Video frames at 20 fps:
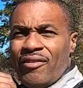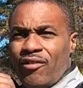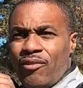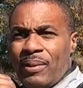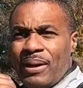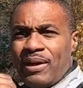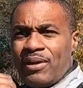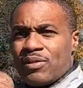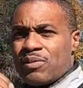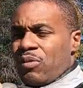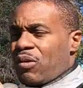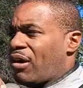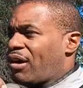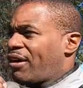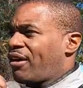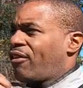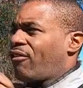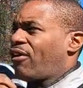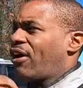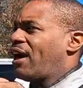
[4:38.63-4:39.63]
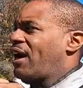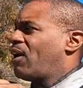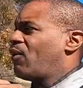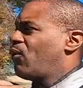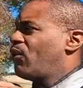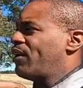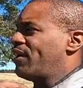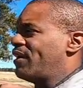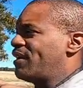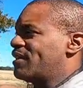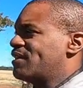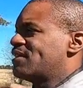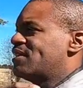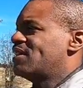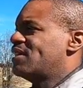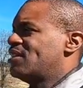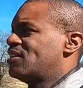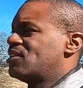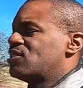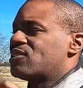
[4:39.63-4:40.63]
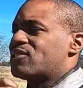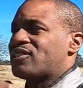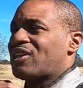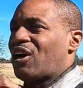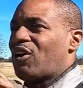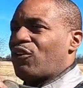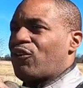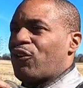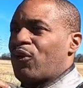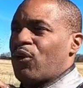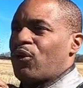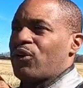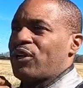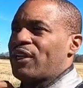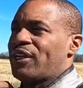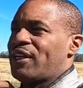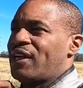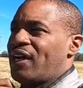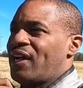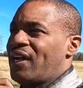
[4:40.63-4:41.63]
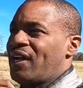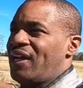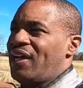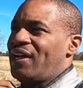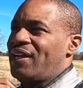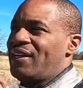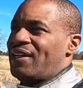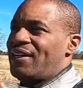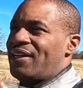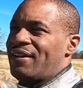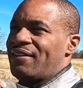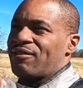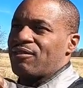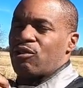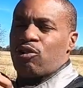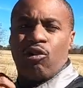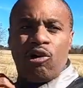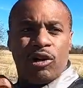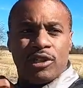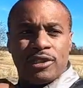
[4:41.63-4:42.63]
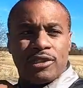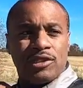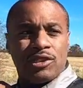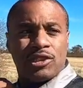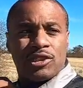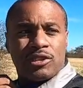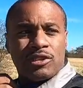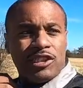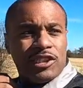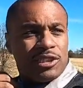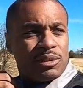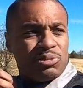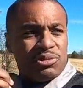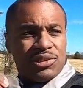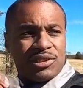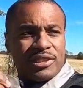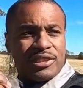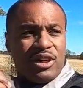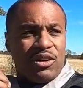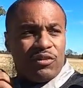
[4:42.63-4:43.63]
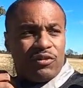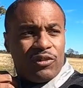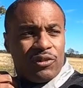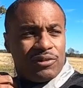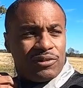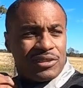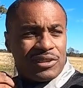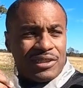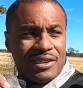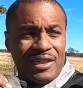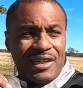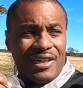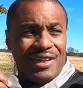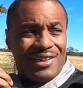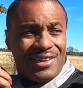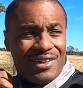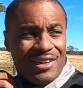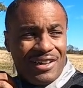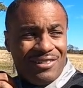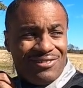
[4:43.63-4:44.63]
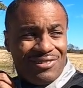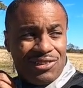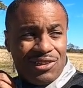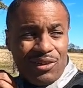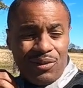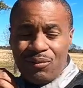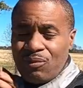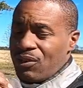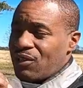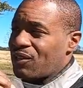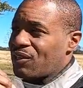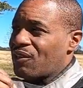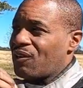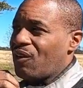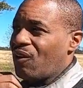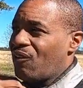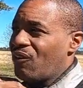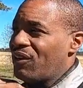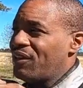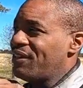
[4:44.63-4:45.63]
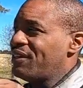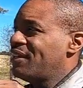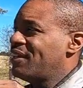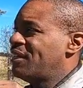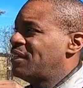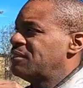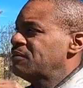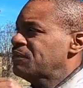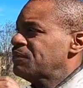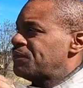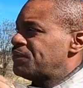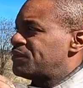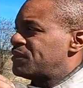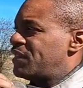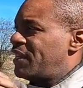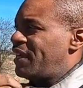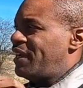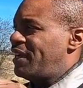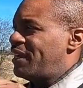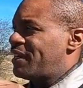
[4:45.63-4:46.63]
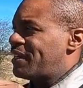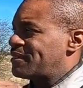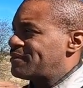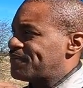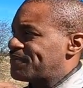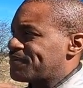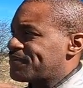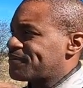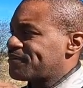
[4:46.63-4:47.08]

Everybody's walking around with a cell phone in their hand. They're not crossing the streets with cell phones in their hand and not even looking where they're going. And